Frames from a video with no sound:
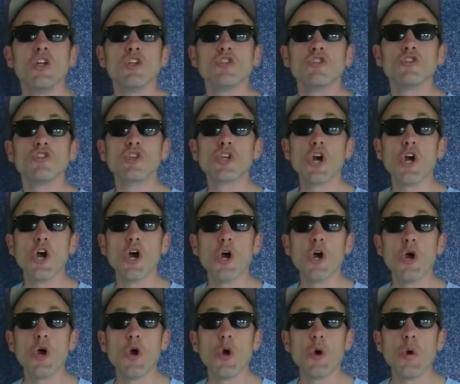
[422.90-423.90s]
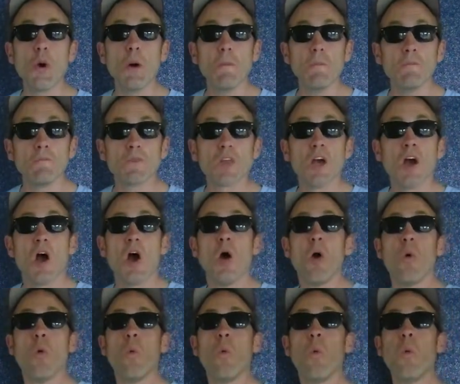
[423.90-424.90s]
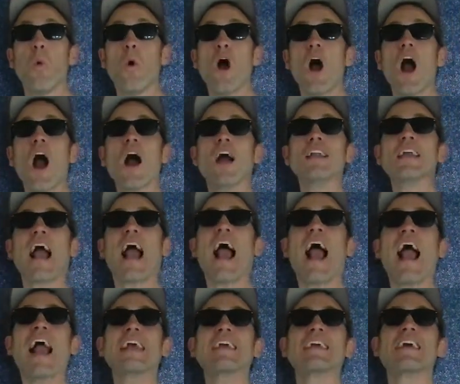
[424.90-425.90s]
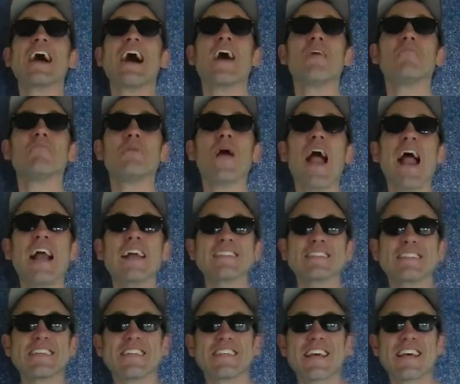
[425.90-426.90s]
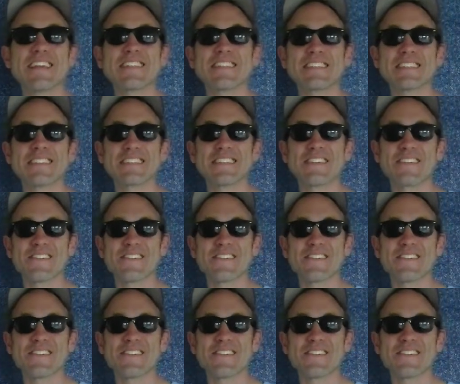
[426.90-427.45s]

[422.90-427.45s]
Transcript: 2, 1, and come back to the screen.